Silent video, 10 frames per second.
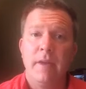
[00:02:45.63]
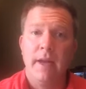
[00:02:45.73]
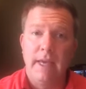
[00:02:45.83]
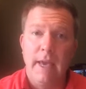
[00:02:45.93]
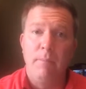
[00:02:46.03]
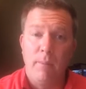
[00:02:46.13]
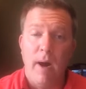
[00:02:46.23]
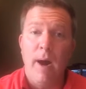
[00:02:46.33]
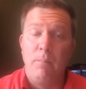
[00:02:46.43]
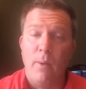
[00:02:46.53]
and keep
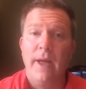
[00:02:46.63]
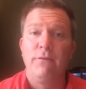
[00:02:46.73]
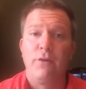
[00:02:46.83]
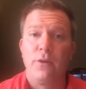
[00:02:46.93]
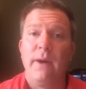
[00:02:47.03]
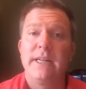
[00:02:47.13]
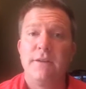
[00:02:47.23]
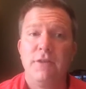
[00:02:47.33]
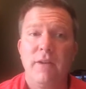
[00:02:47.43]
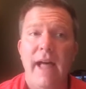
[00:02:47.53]
up with for the
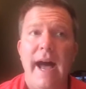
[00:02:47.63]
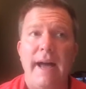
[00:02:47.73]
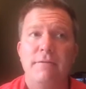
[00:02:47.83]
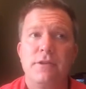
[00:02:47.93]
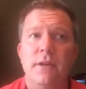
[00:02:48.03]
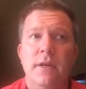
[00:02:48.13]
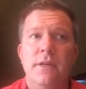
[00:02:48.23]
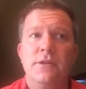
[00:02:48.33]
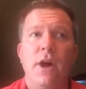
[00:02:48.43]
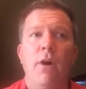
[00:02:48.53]
rest of their lives.
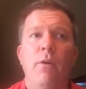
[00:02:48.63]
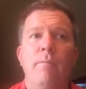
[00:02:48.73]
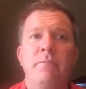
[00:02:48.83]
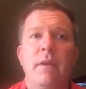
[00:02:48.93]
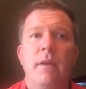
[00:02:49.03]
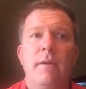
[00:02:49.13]
So